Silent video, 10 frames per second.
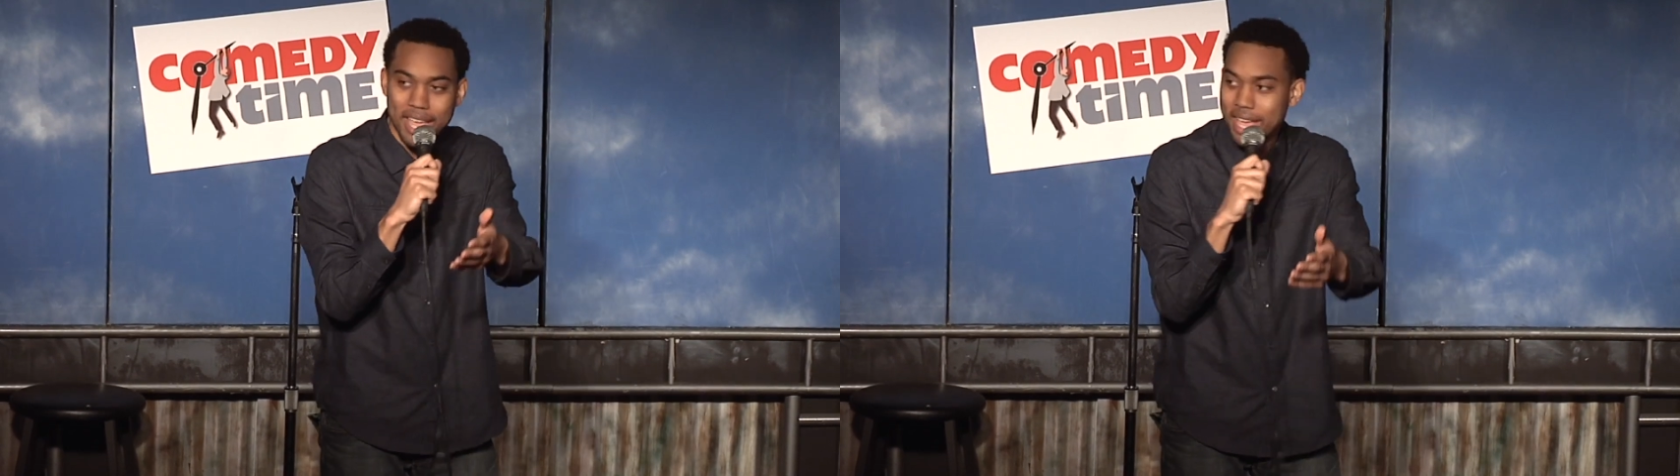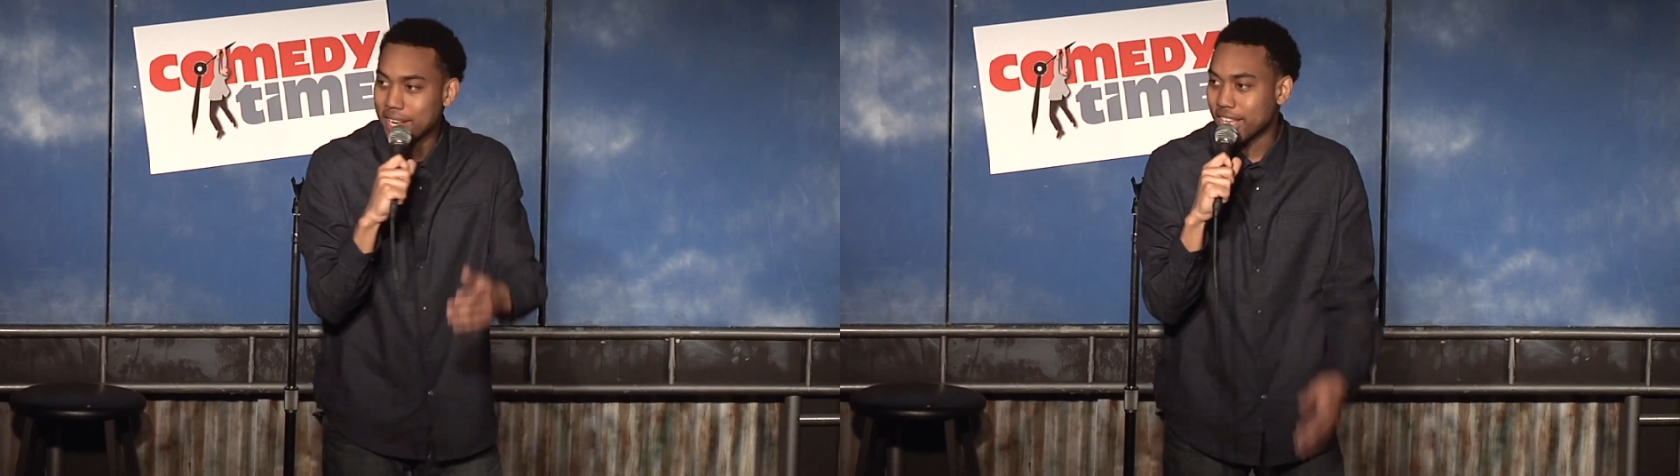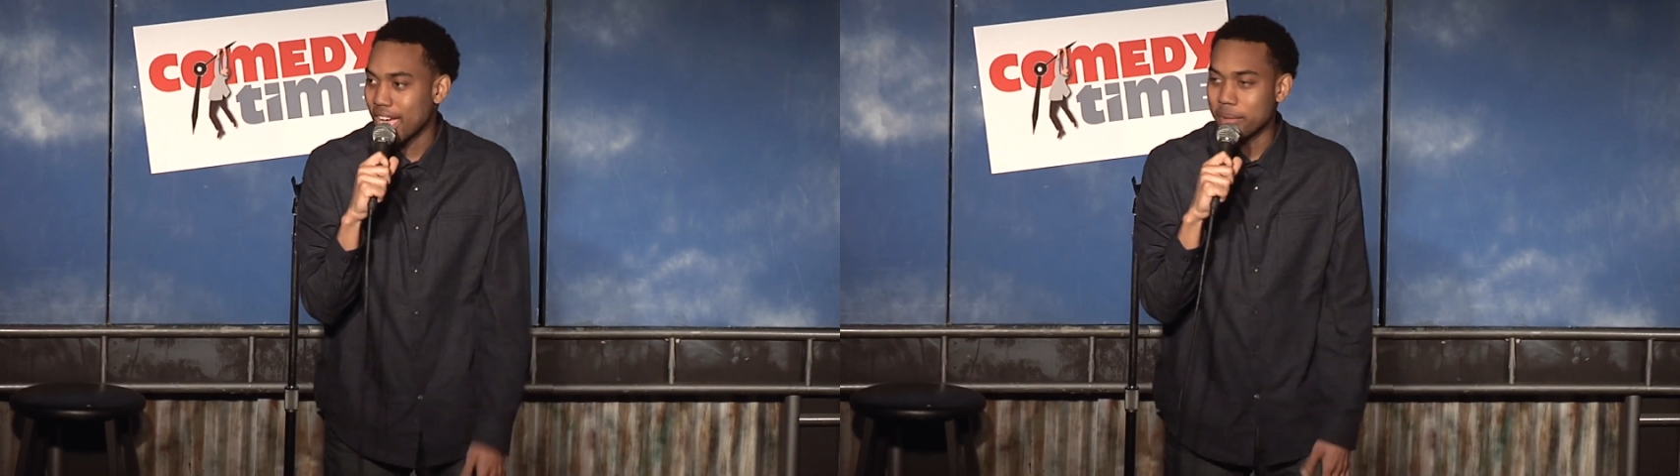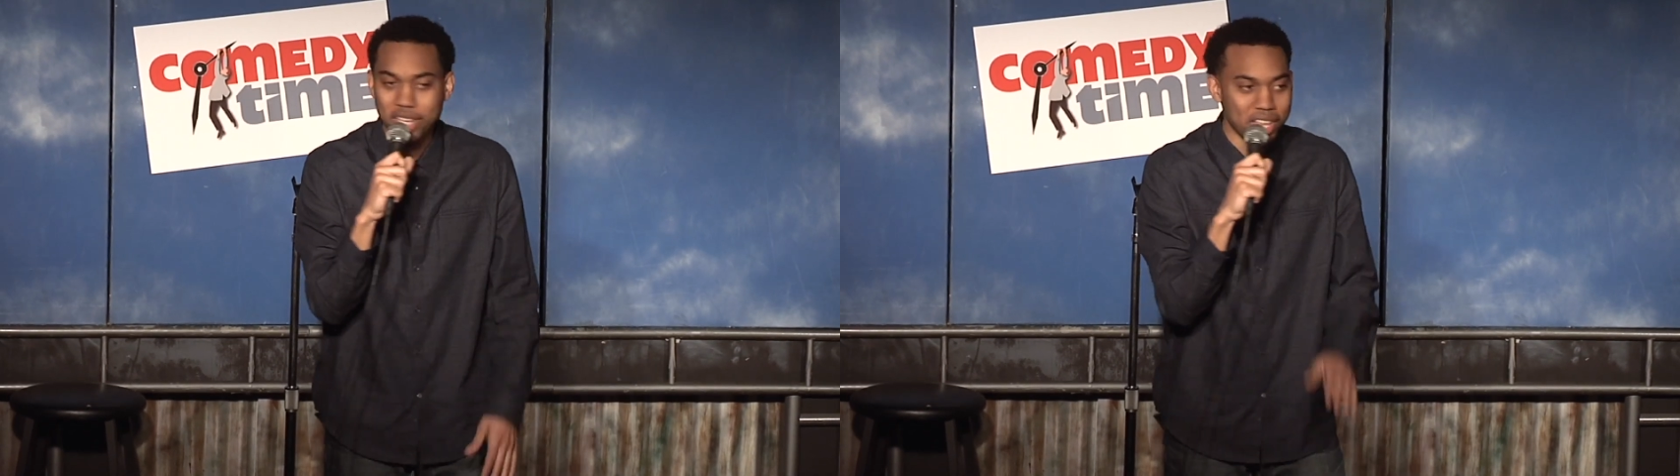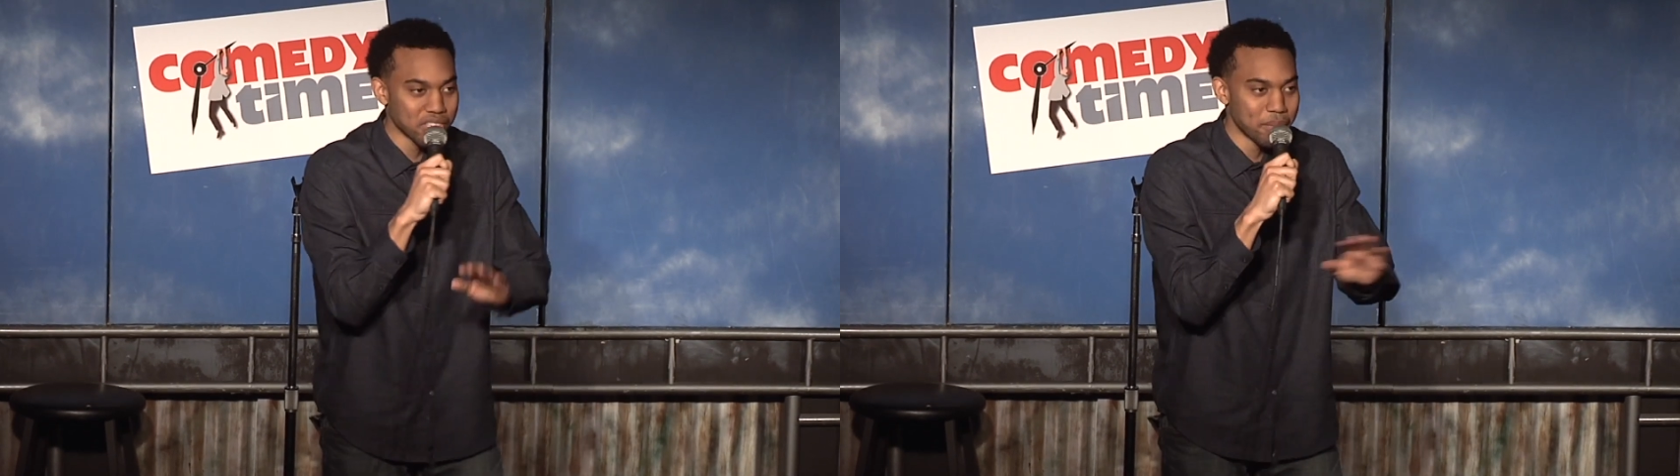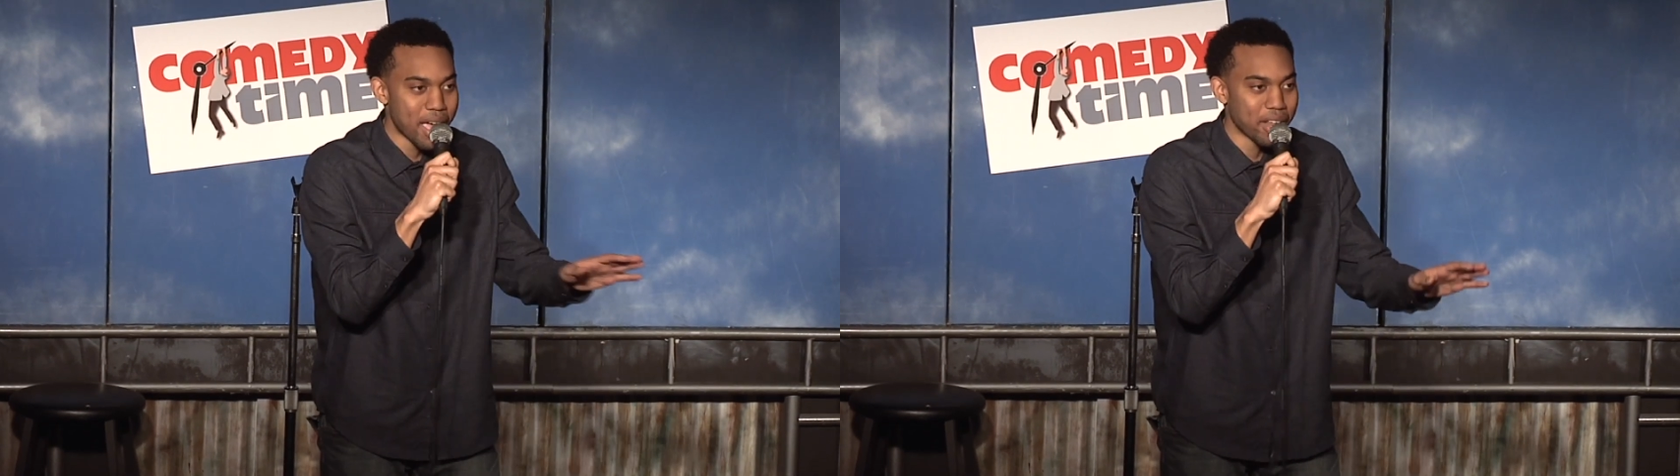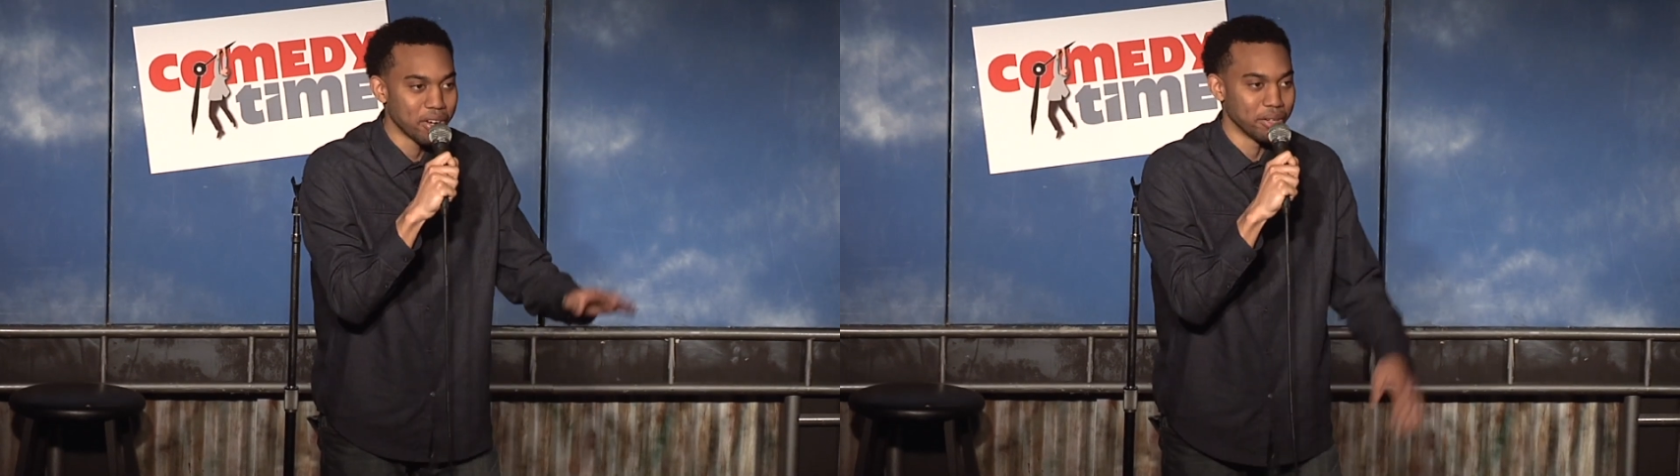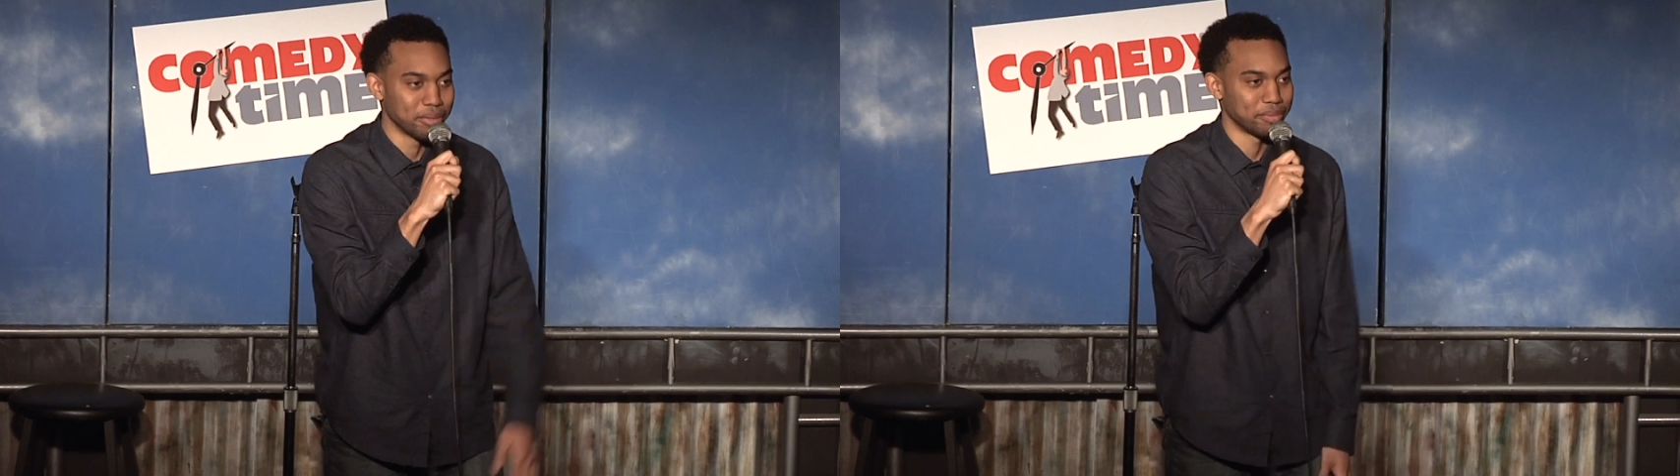handicapped. It doesn't
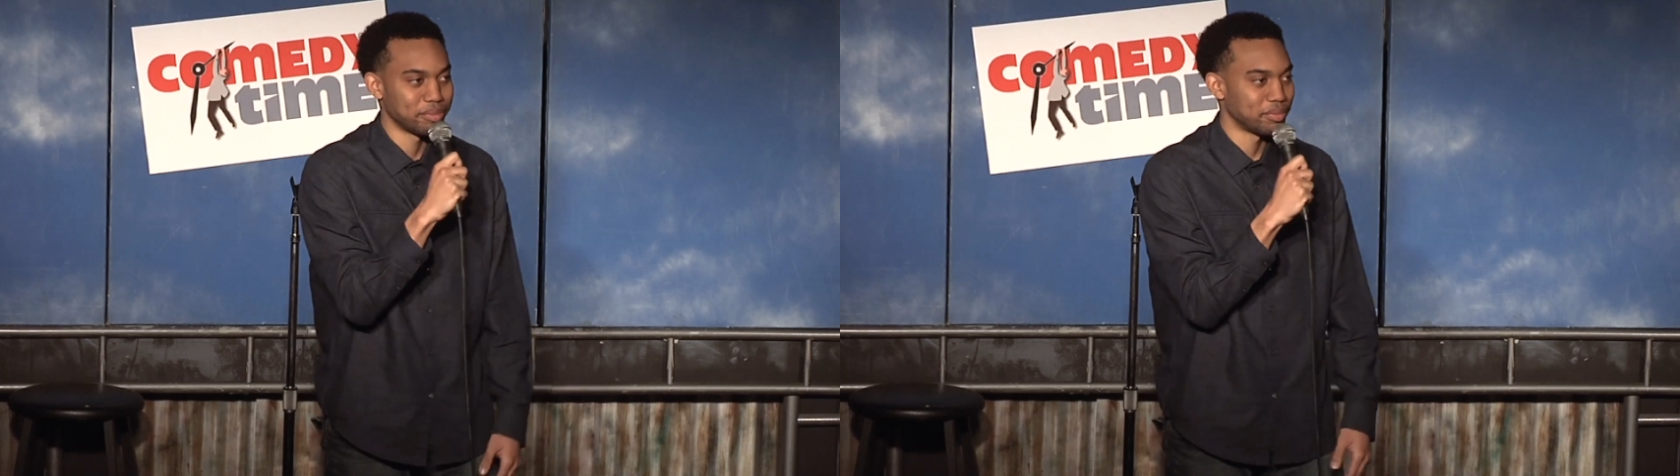matter.